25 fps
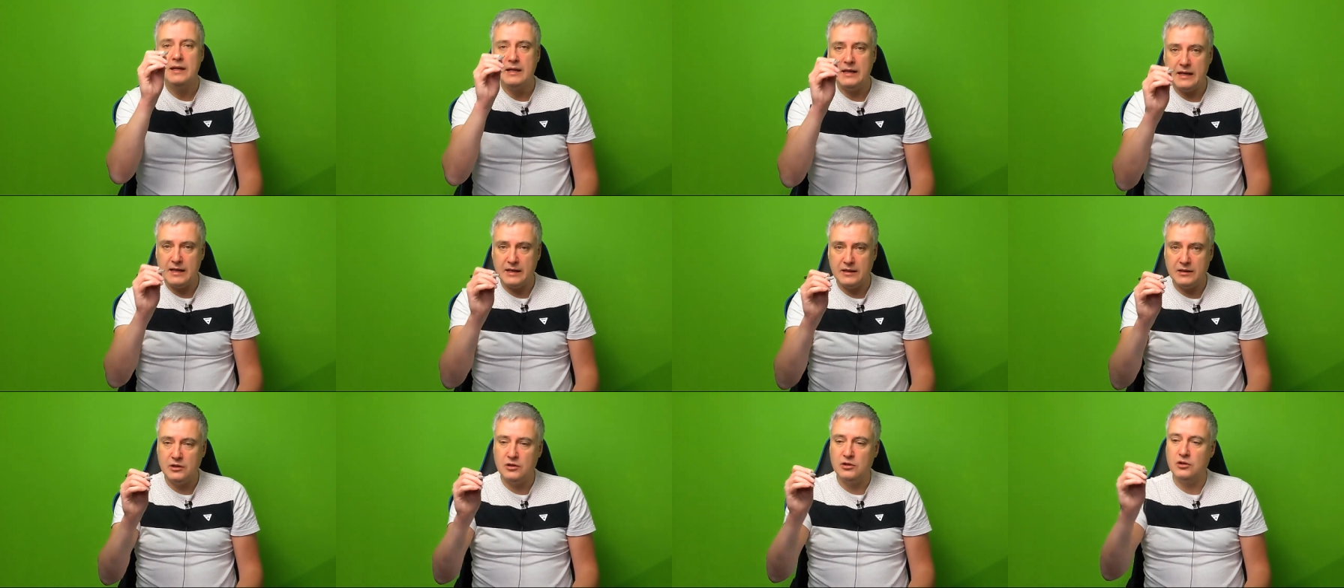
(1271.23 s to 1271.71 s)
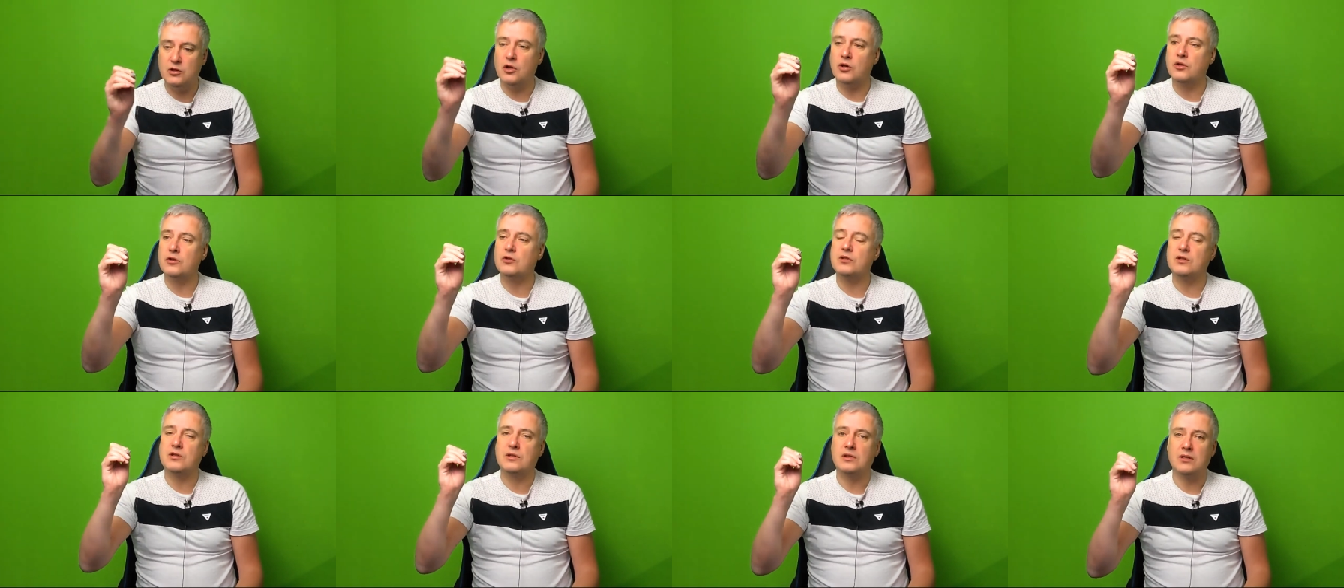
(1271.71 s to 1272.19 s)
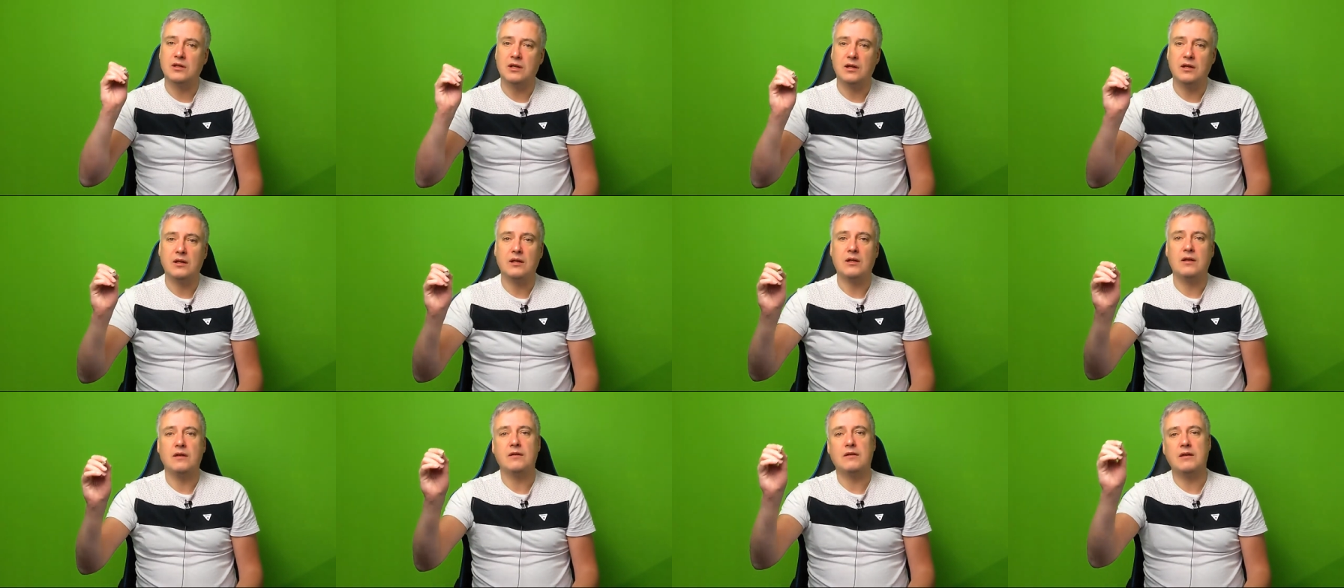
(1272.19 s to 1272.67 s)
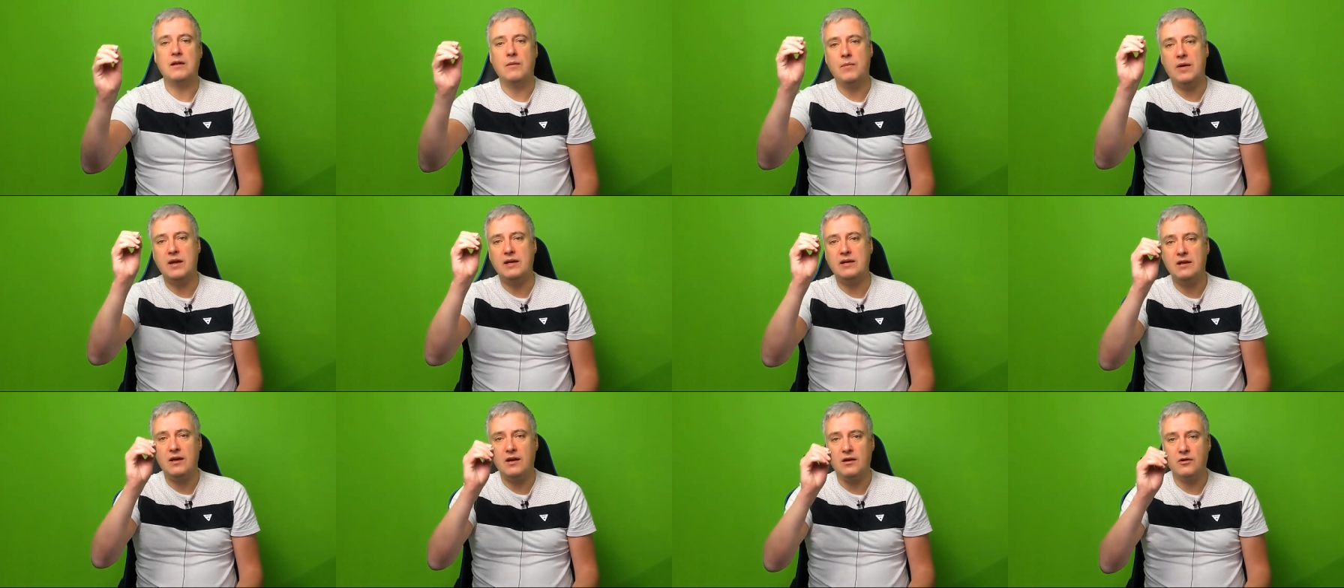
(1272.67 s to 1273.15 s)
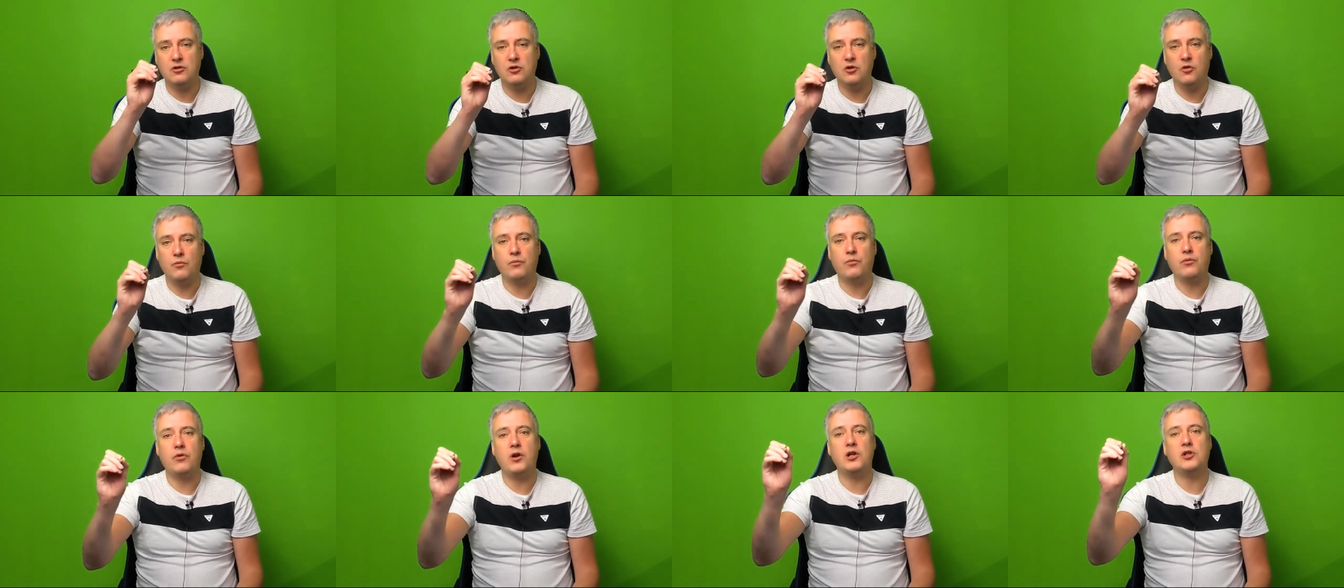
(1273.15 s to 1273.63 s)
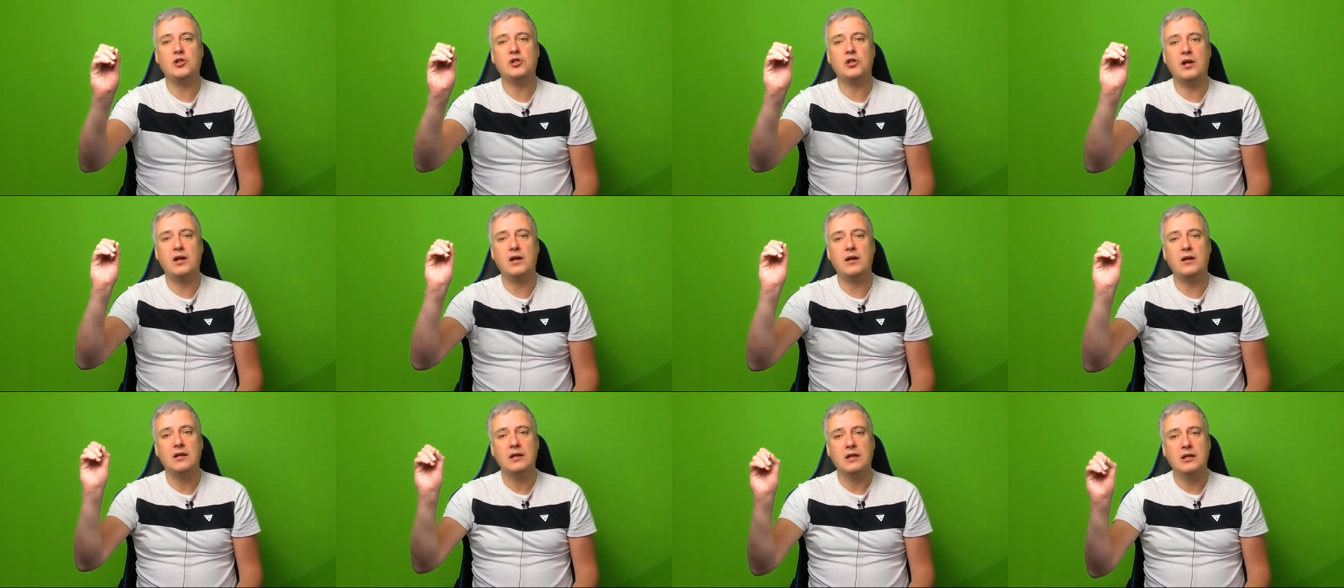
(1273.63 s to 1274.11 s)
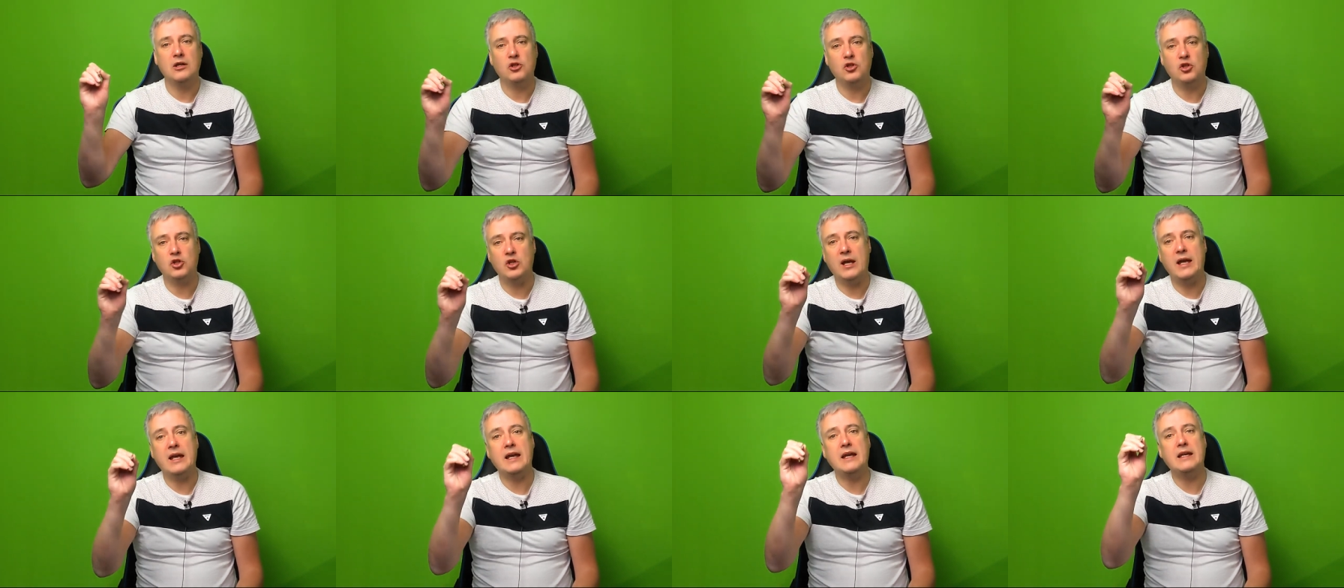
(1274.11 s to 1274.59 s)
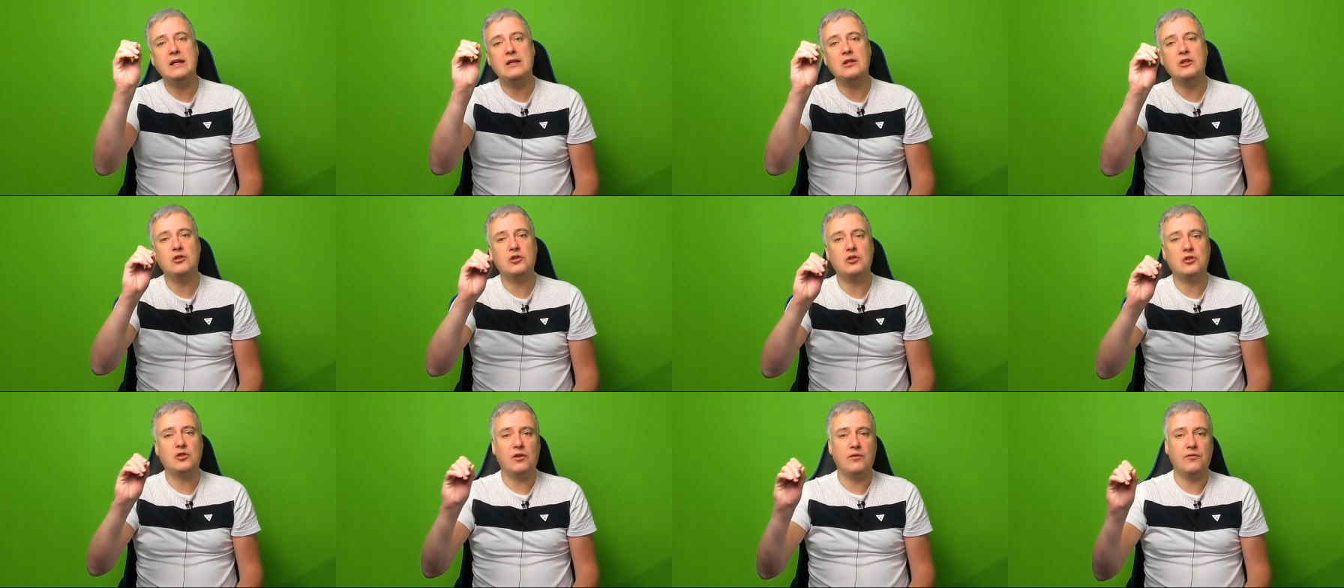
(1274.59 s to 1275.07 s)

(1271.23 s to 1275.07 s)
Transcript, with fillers: It does, depending on your pressure, change.